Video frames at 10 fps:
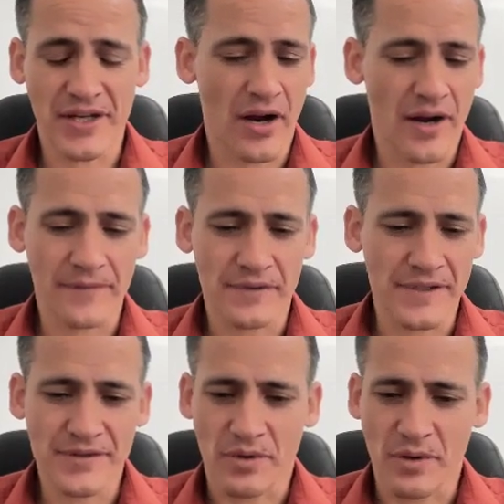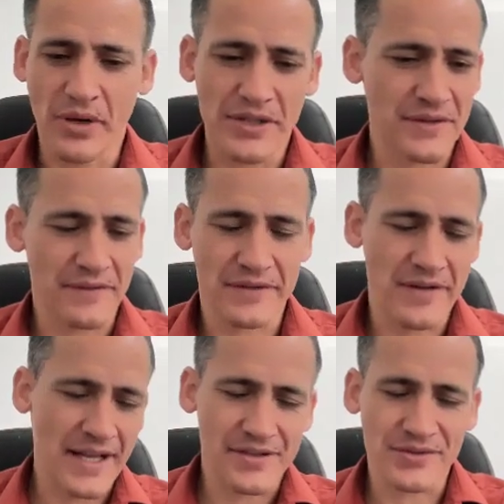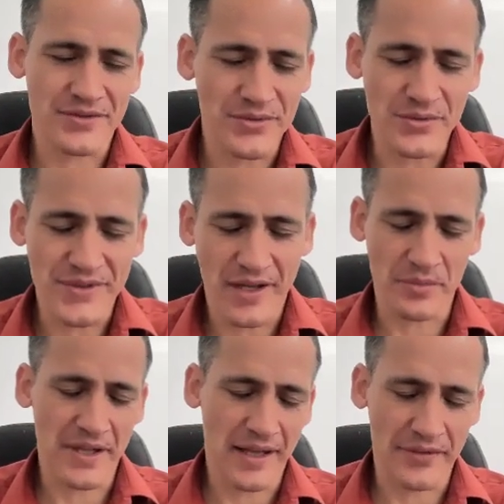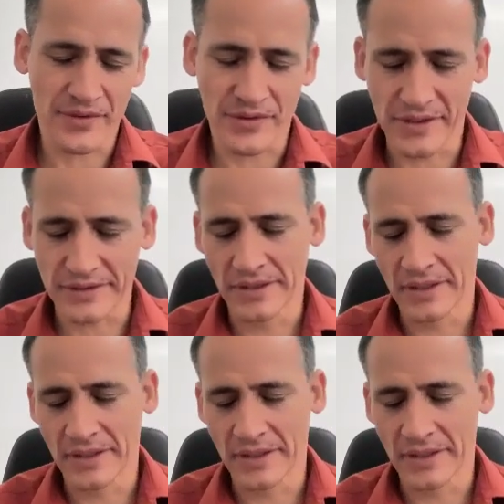conference where a bunch of international schools come together and